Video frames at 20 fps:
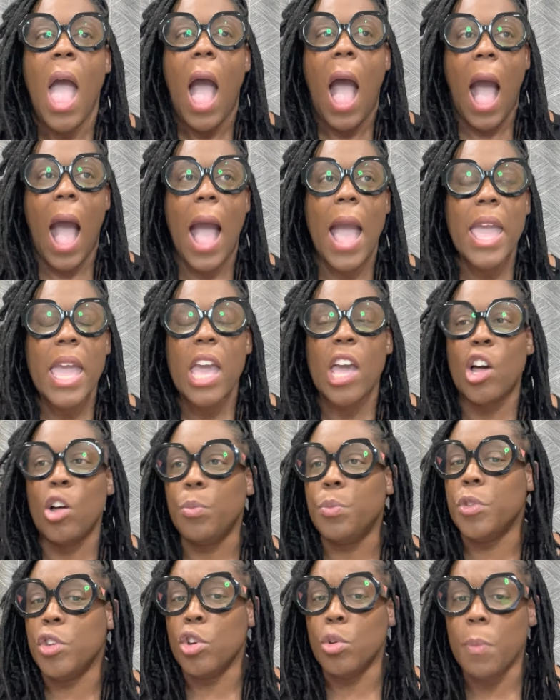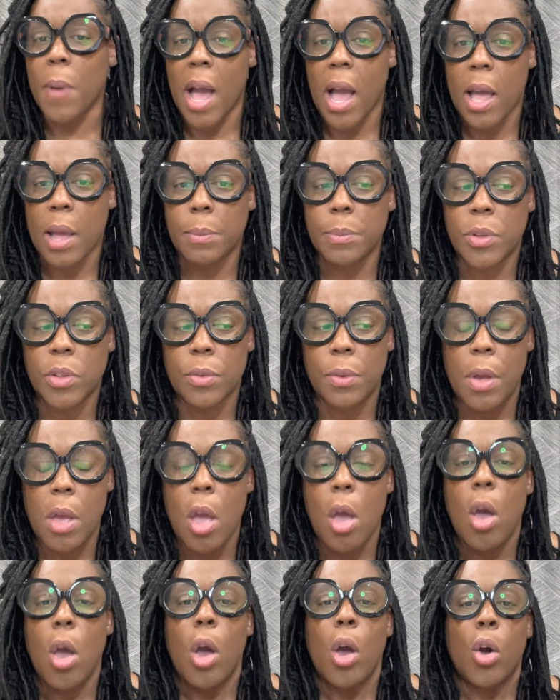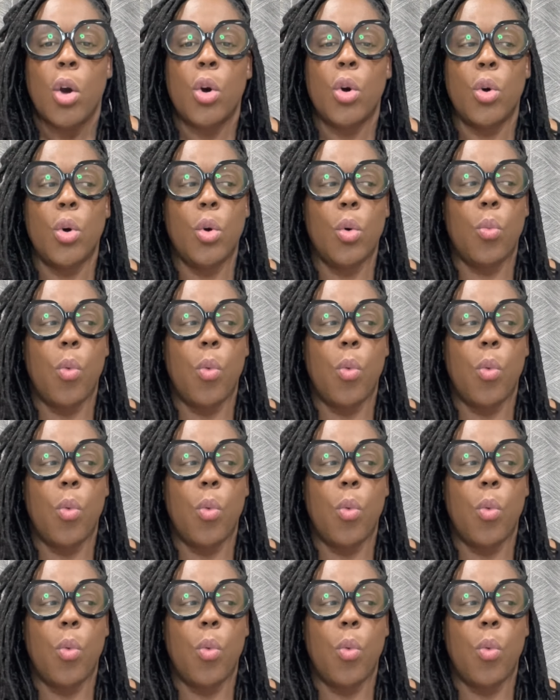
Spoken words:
I help new moms who